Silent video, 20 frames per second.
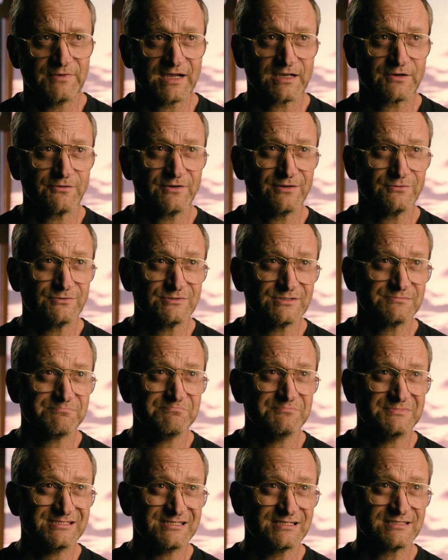back when I was
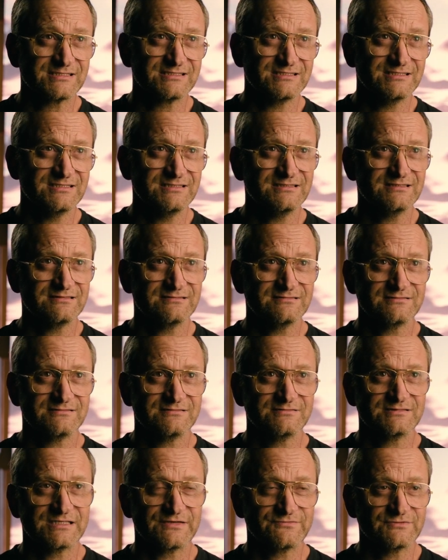16,
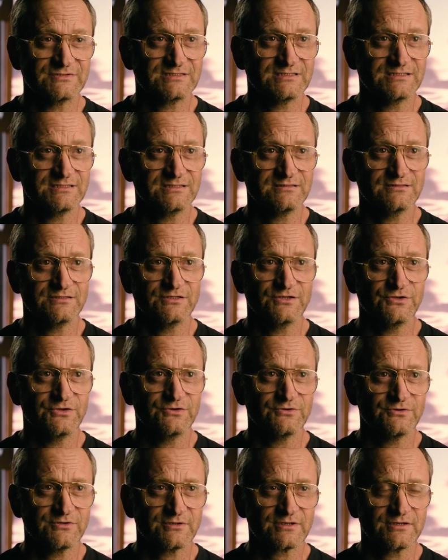17 in New
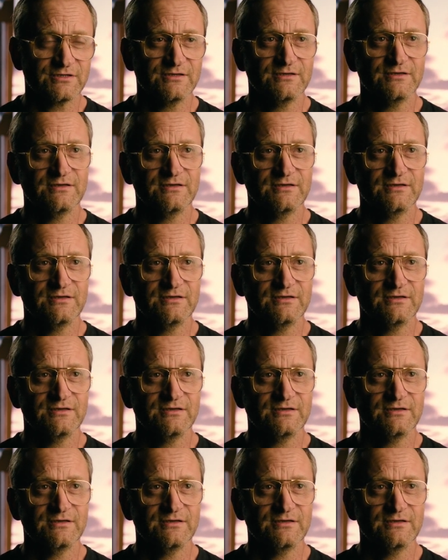York,